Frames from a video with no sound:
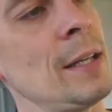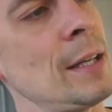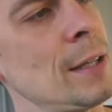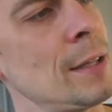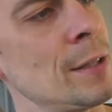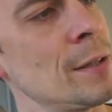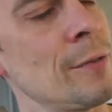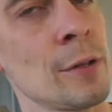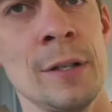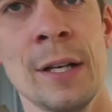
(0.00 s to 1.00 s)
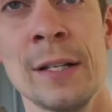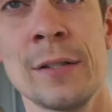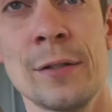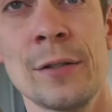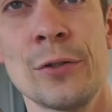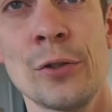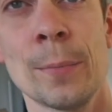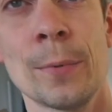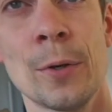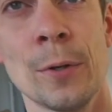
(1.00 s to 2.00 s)
in a very nice
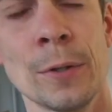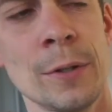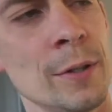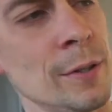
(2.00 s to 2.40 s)
shop called,